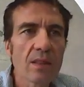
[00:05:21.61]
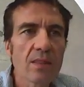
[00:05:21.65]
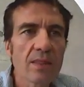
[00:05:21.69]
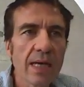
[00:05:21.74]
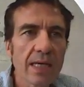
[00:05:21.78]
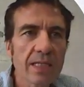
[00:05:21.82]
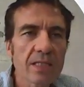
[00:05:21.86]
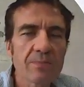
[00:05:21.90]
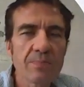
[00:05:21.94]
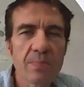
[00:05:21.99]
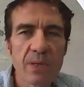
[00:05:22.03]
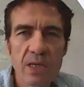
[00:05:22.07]

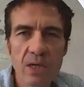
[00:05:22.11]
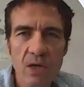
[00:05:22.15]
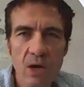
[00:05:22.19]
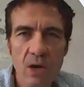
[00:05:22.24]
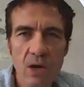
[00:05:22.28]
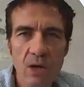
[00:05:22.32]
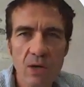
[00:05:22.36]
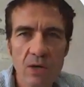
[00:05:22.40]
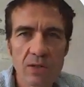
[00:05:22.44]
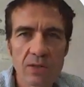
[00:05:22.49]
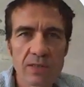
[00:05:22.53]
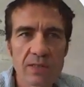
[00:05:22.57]
That's
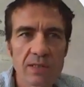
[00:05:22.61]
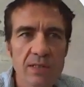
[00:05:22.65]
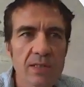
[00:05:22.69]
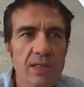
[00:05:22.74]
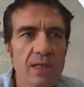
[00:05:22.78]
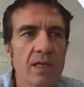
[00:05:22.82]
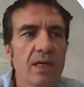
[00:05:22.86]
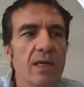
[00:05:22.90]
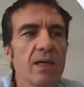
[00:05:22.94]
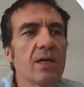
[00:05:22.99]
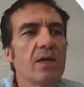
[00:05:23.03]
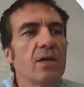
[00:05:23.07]

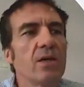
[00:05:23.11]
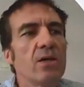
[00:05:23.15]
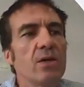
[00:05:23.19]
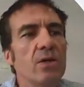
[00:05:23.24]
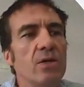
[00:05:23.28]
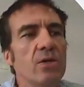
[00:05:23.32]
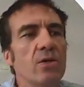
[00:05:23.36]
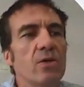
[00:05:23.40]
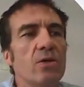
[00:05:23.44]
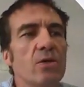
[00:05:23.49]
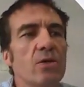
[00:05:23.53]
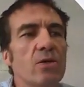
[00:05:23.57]
because
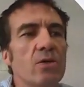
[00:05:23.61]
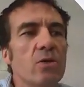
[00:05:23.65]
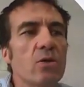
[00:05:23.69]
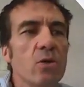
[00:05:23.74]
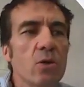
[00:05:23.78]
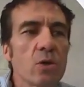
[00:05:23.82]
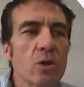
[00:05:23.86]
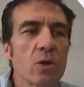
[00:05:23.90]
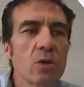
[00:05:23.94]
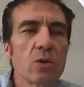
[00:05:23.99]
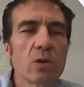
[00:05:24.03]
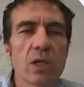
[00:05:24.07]

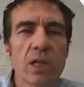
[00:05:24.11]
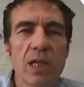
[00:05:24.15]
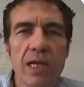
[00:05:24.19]
Google